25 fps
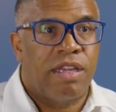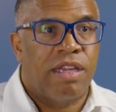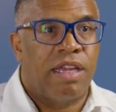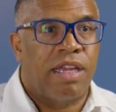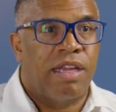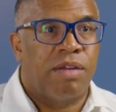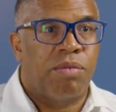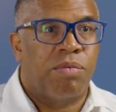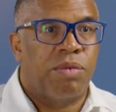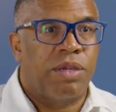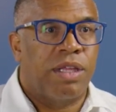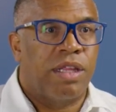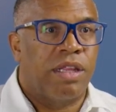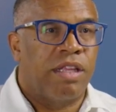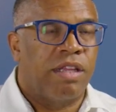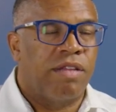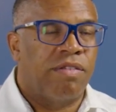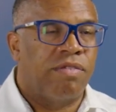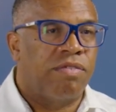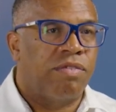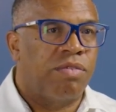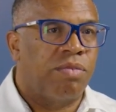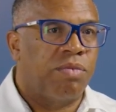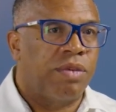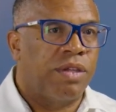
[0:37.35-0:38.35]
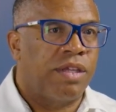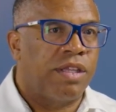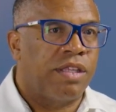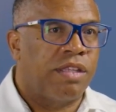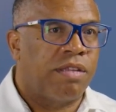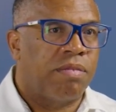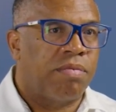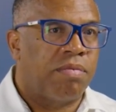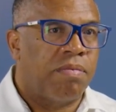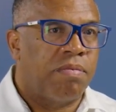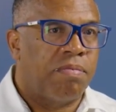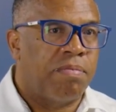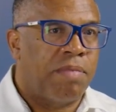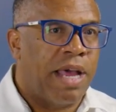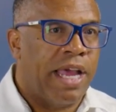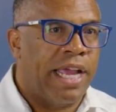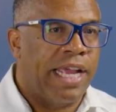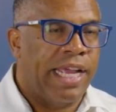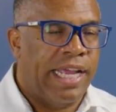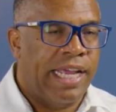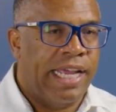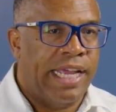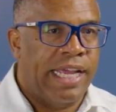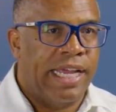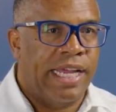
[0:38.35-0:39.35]
and we lived with
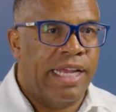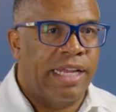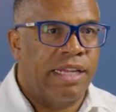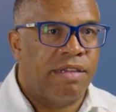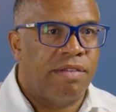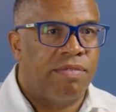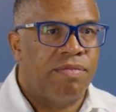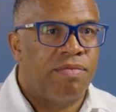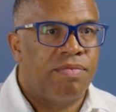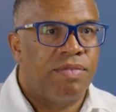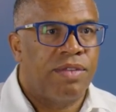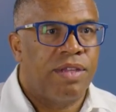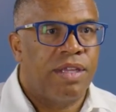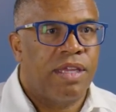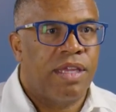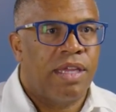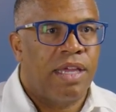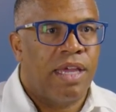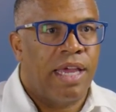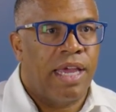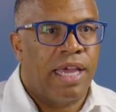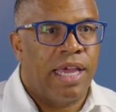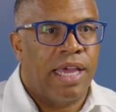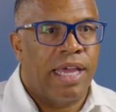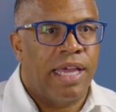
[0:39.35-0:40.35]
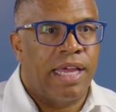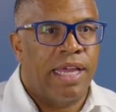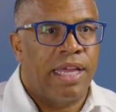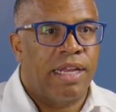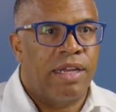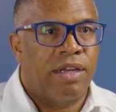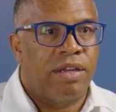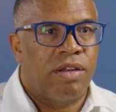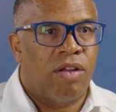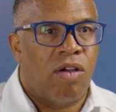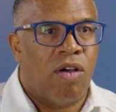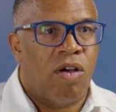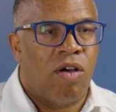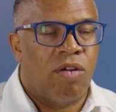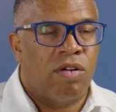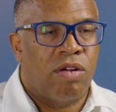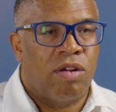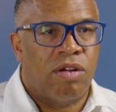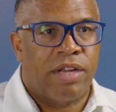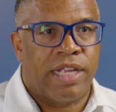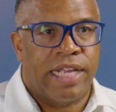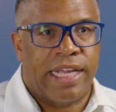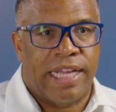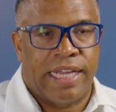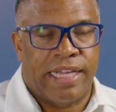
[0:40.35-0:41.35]
my aunt and all
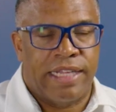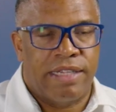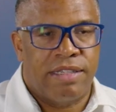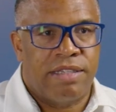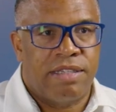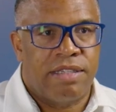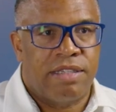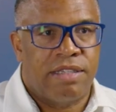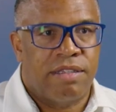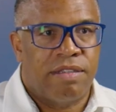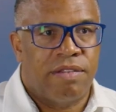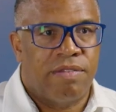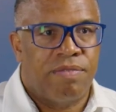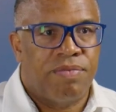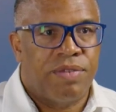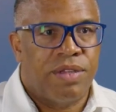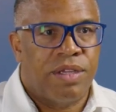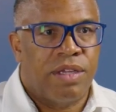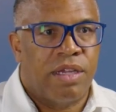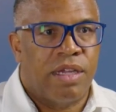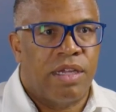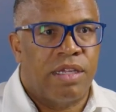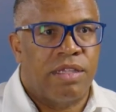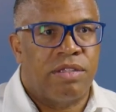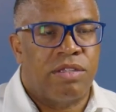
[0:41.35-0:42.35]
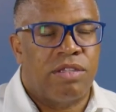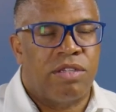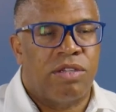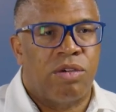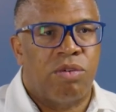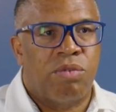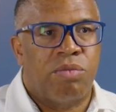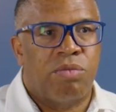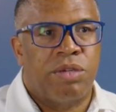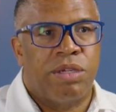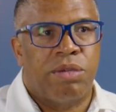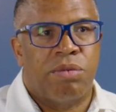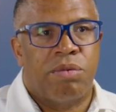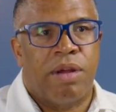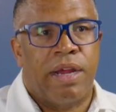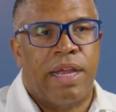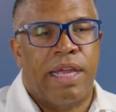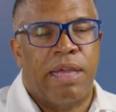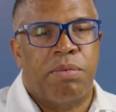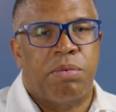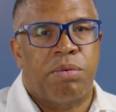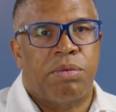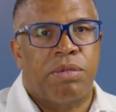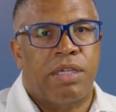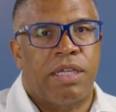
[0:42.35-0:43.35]
her kids until we were
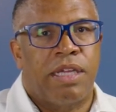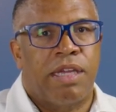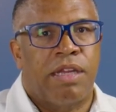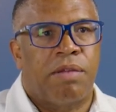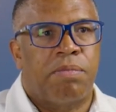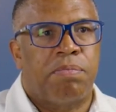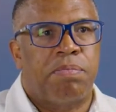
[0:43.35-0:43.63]
able to get a